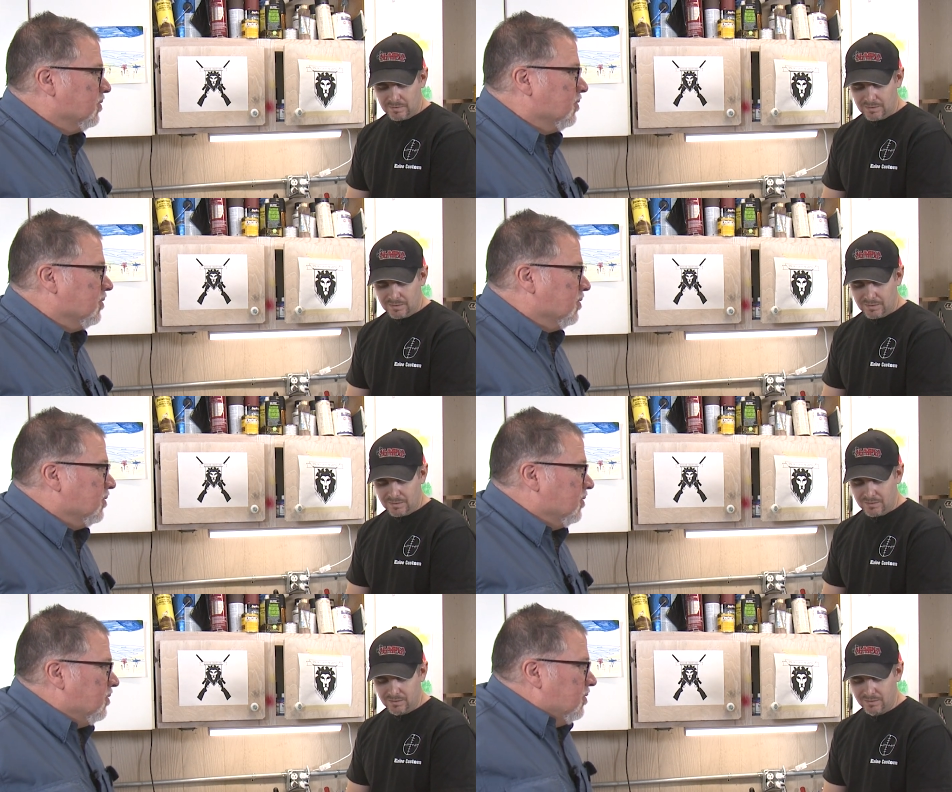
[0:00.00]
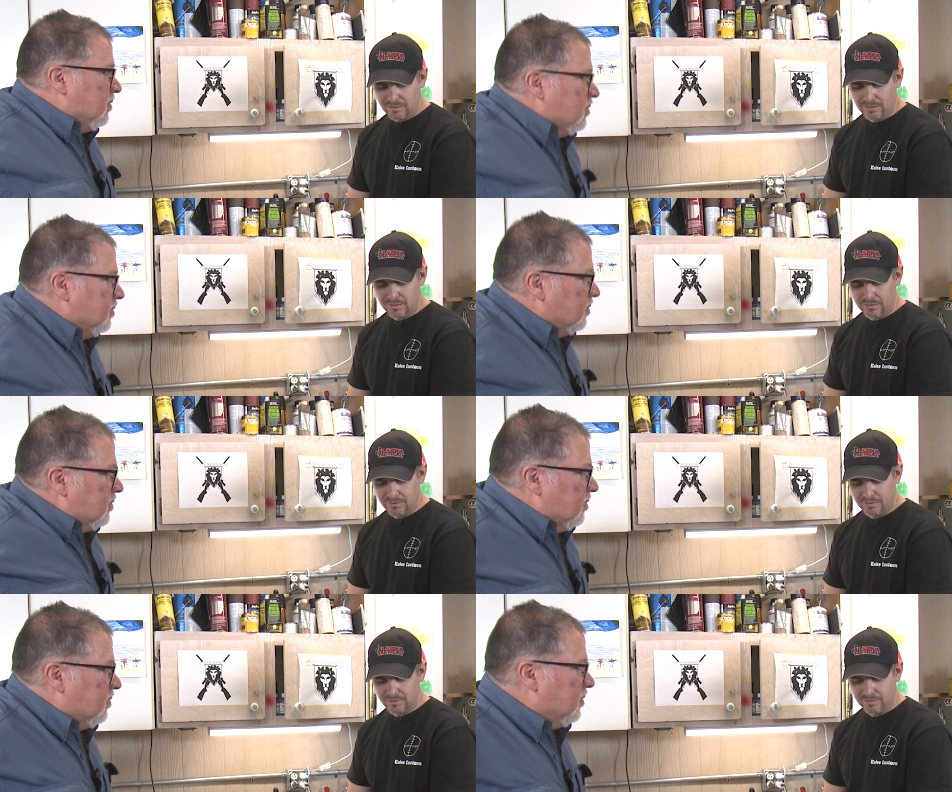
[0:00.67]
Speaker 1: uh,
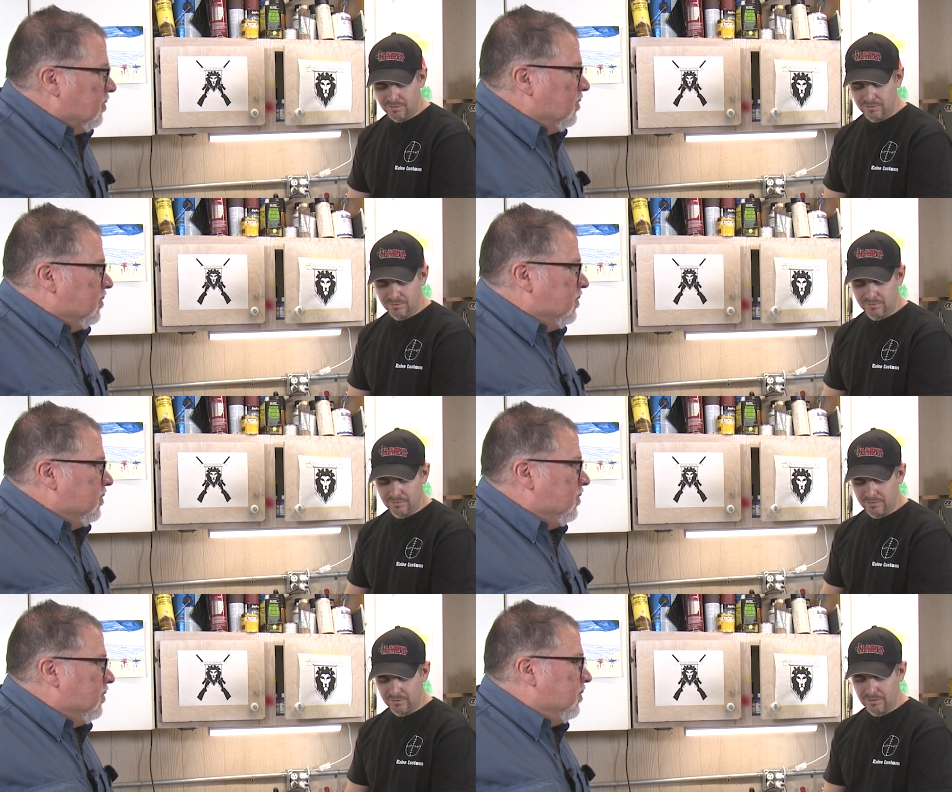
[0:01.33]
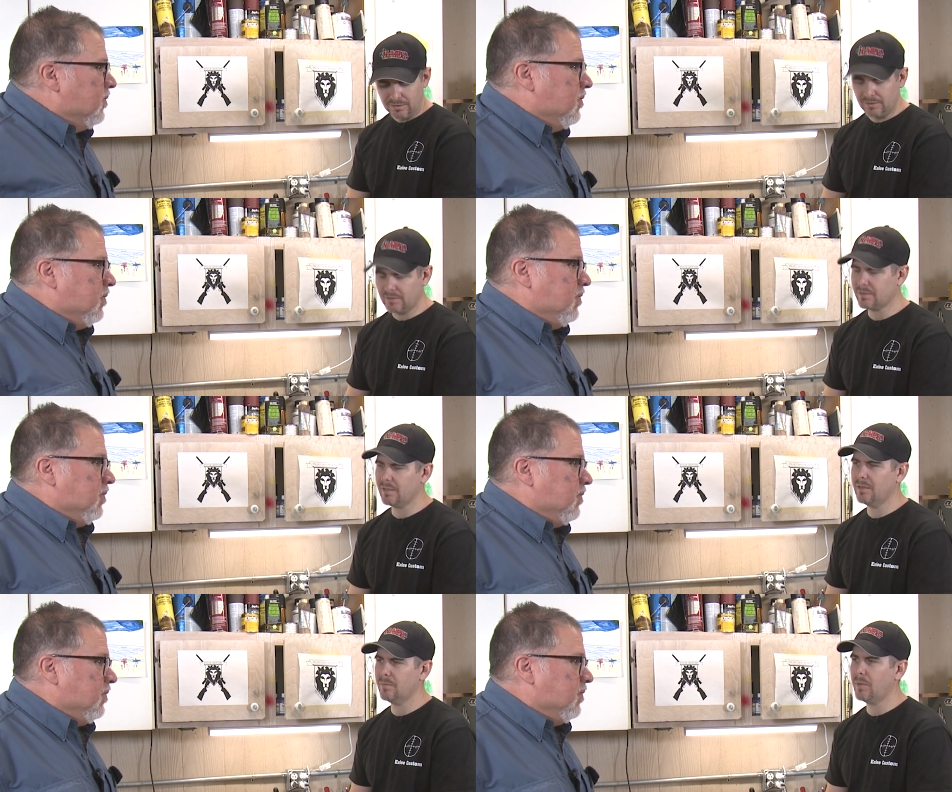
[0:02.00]
like, let's
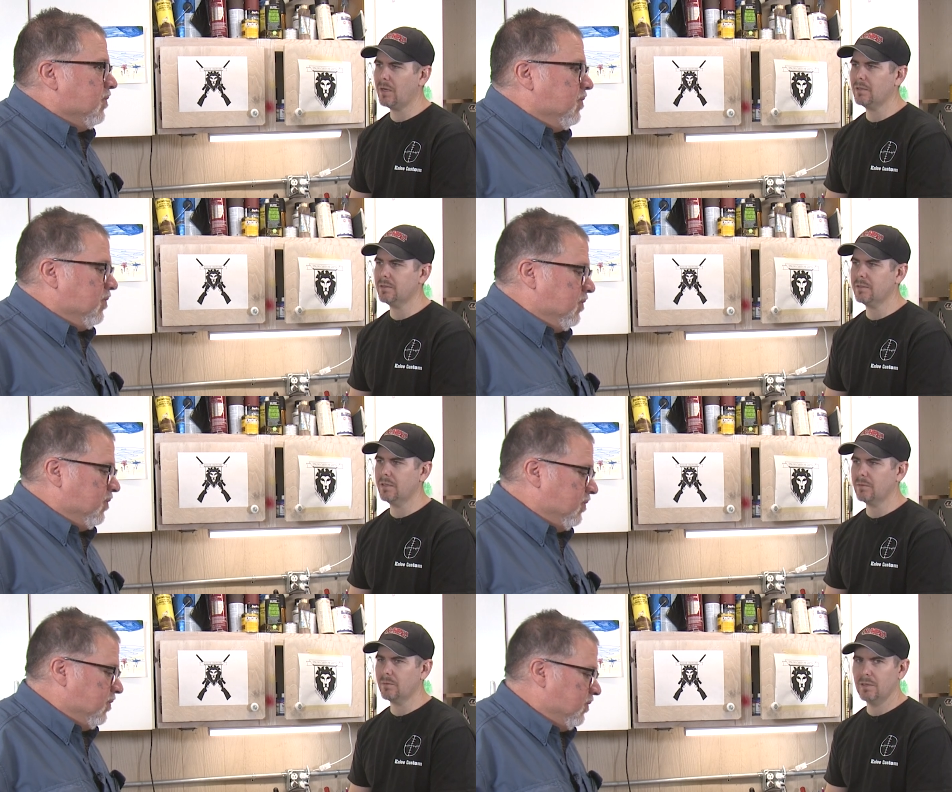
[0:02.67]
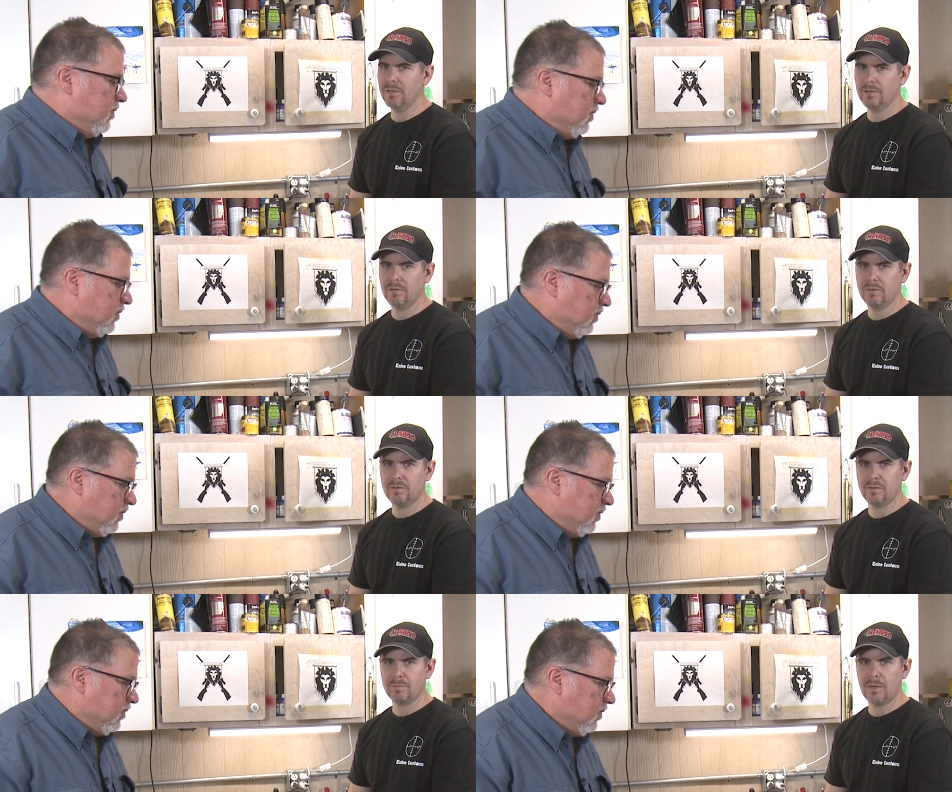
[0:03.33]
say the Polytech, right?
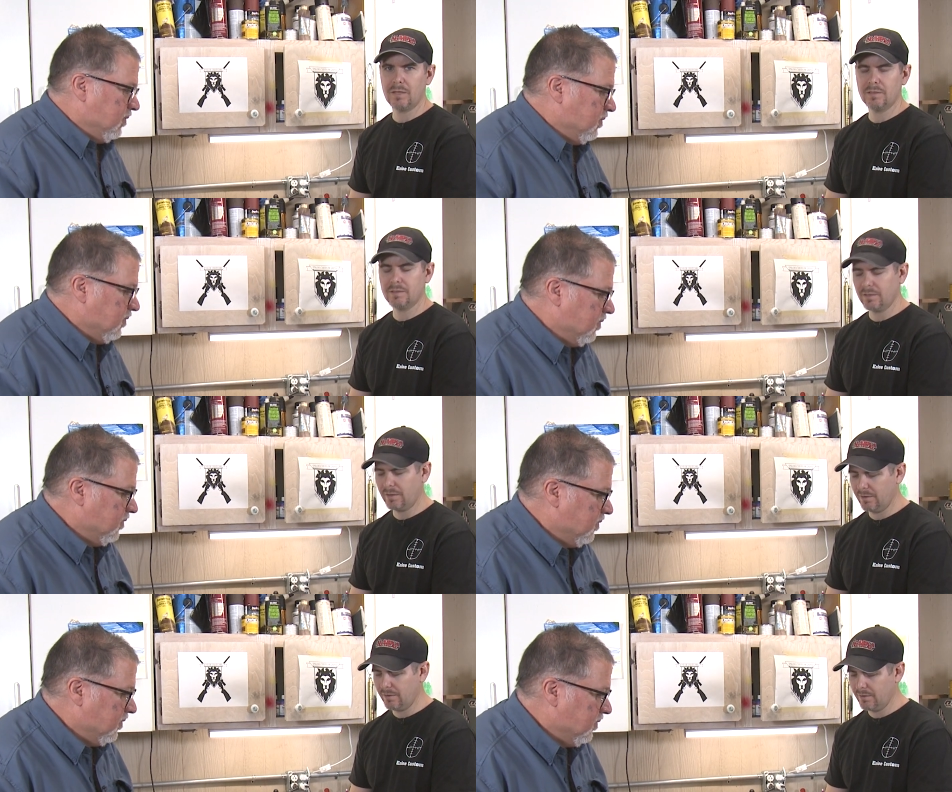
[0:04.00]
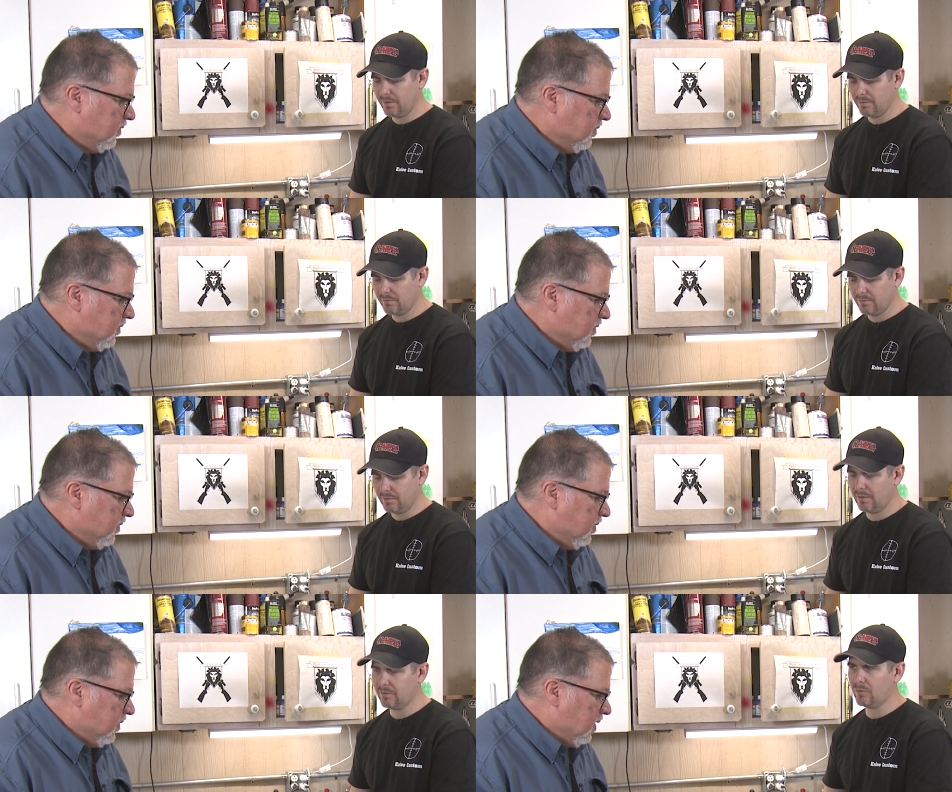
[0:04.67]
This, this Polytech here
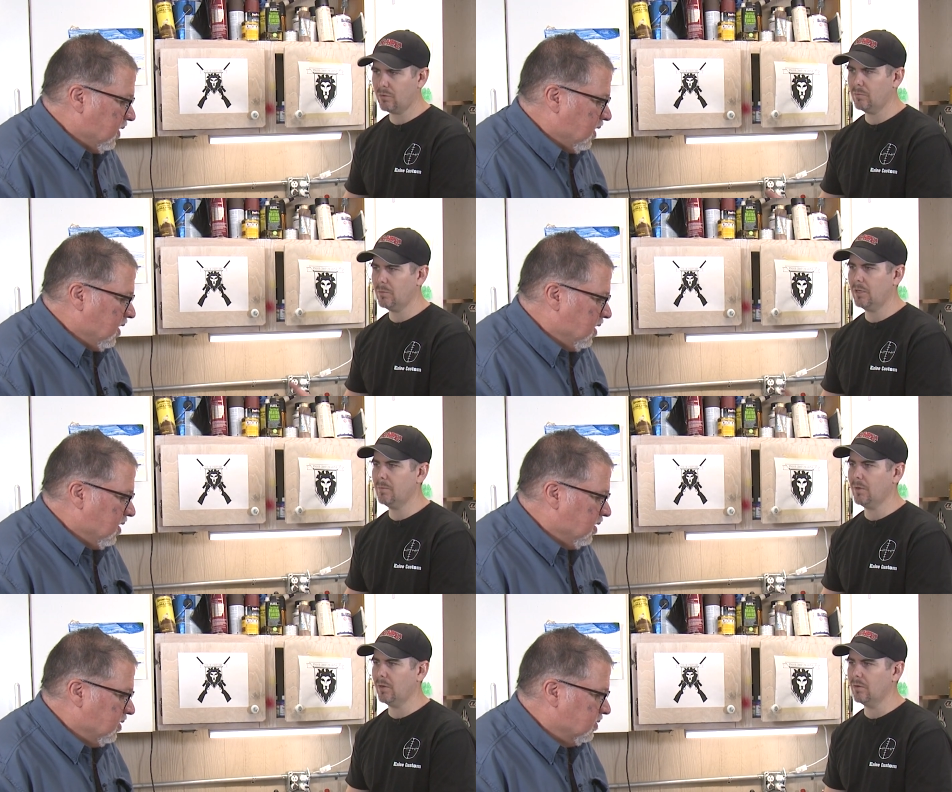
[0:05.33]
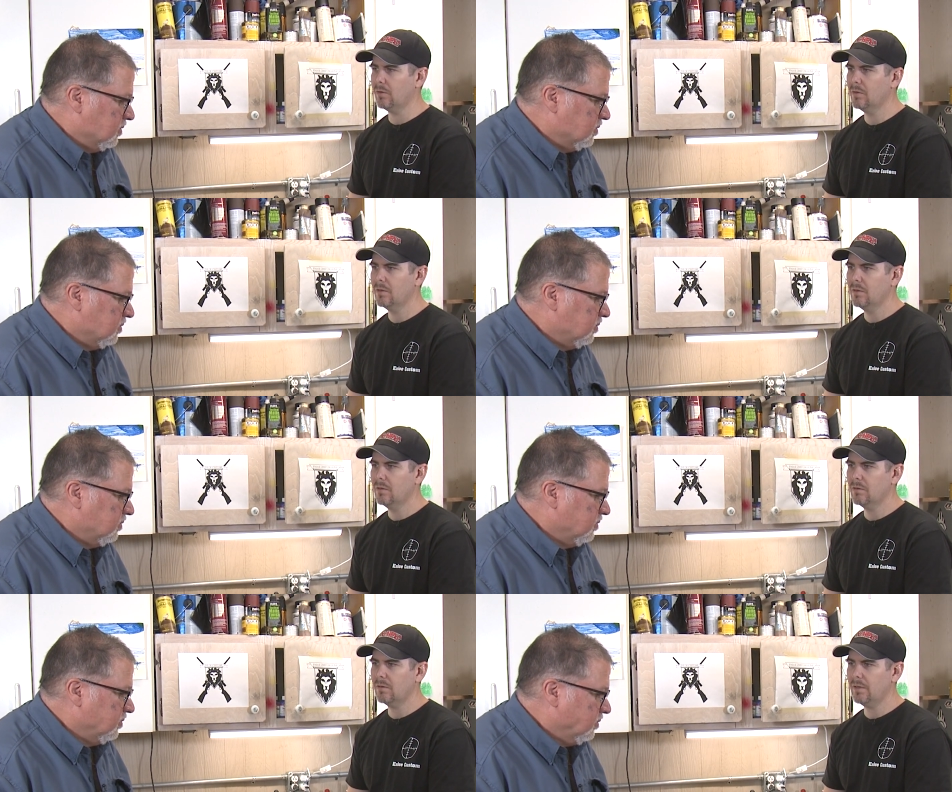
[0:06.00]
has a chrome lined barrel,
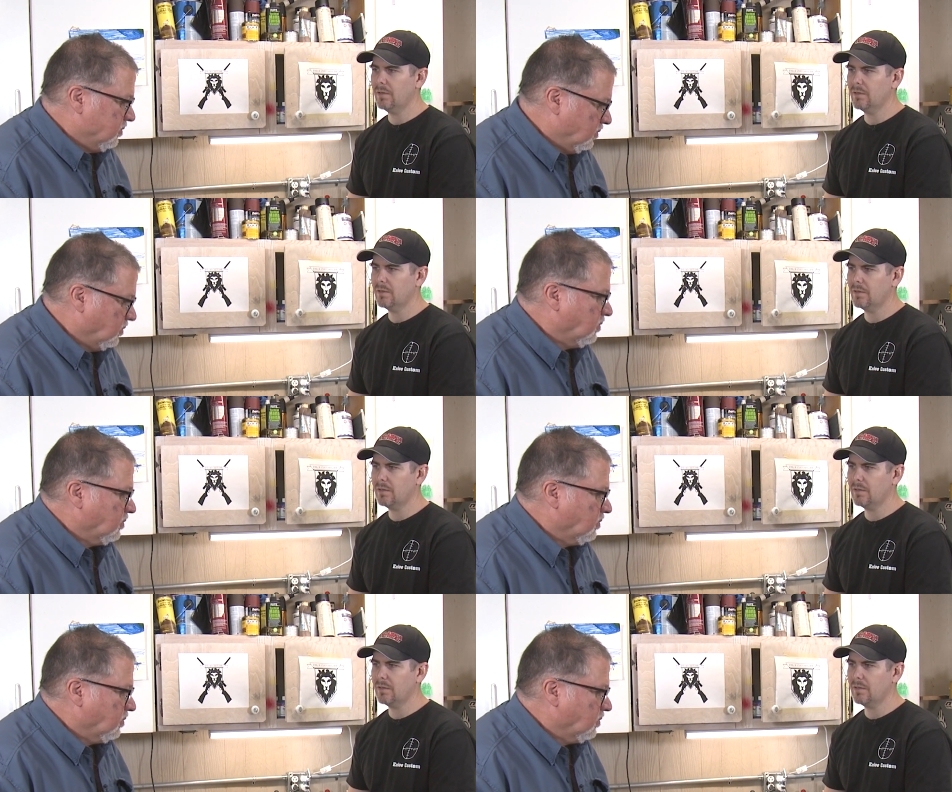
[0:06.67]
right?